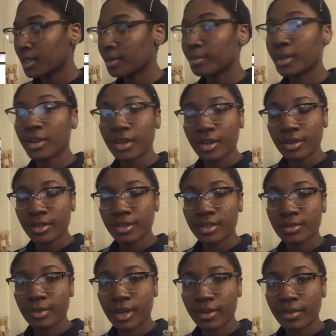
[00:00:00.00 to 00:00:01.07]

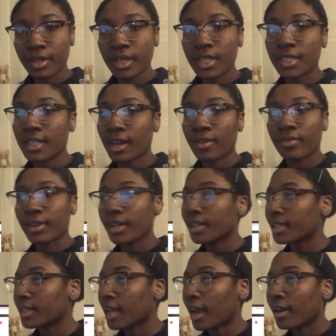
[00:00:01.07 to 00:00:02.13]
imperials, whatever it is, I
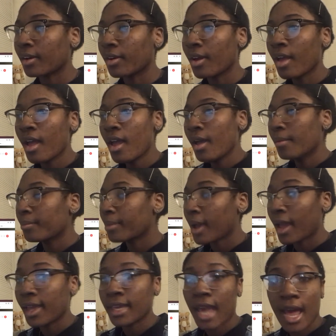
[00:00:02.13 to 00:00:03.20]
forget the title,
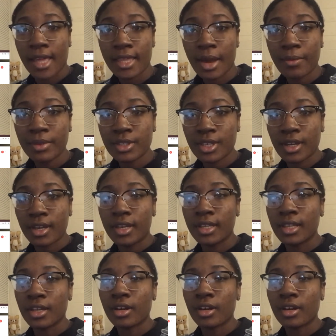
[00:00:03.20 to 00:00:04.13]
but yeah, that one's good.